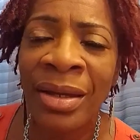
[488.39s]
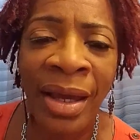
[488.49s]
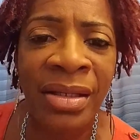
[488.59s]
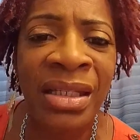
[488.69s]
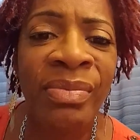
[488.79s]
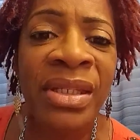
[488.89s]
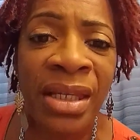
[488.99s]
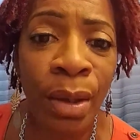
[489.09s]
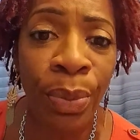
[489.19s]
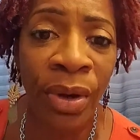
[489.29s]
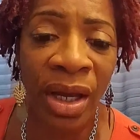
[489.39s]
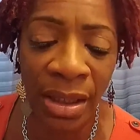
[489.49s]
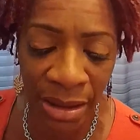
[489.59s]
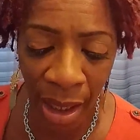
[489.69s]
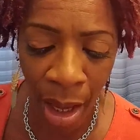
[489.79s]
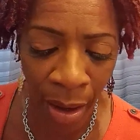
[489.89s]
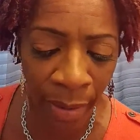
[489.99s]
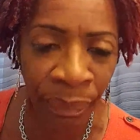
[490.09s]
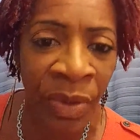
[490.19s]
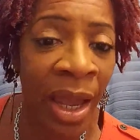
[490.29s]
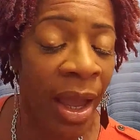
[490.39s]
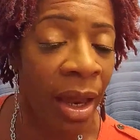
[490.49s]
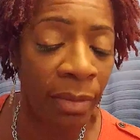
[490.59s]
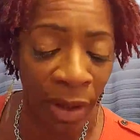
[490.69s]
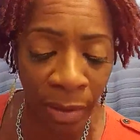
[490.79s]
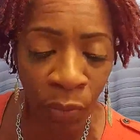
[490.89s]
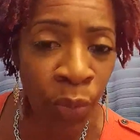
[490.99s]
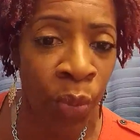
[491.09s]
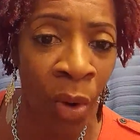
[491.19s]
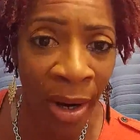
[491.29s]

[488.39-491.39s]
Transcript: get some sea breeze and